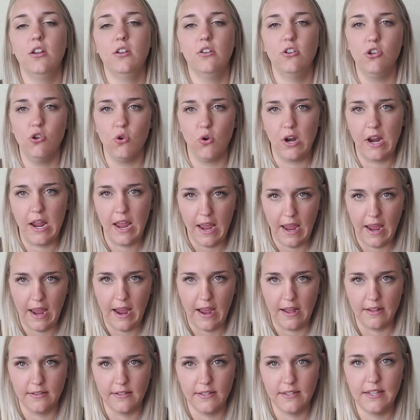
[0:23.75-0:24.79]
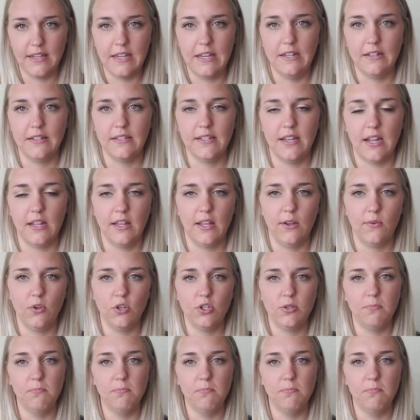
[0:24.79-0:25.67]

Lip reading: your hands in sign language,